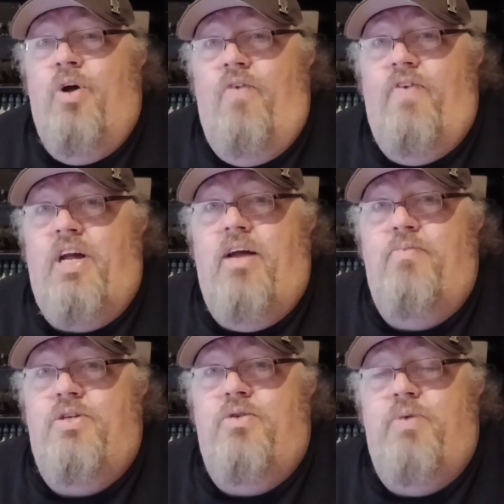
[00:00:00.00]
other
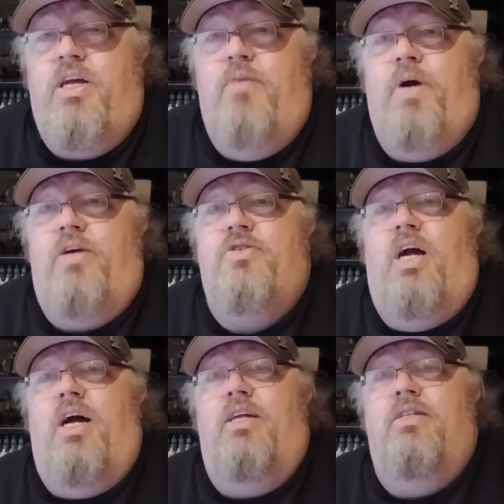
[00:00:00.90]
games that we kitbash
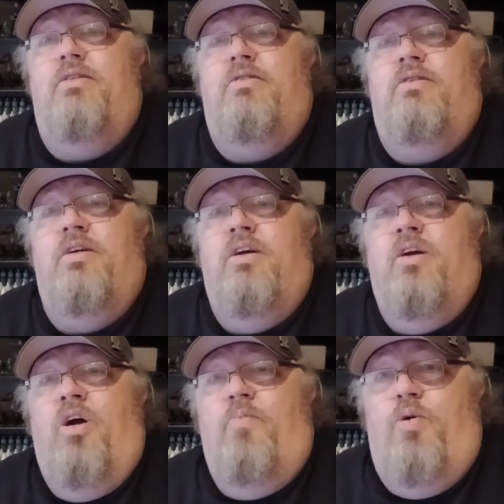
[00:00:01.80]
and
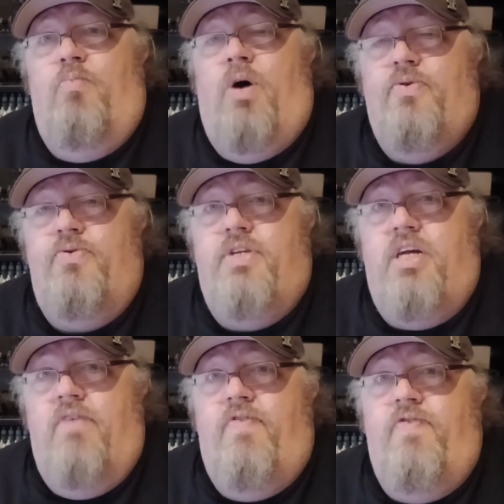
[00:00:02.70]
put models
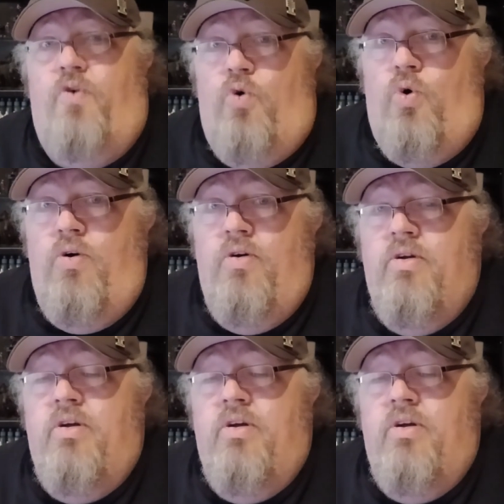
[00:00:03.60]
together for.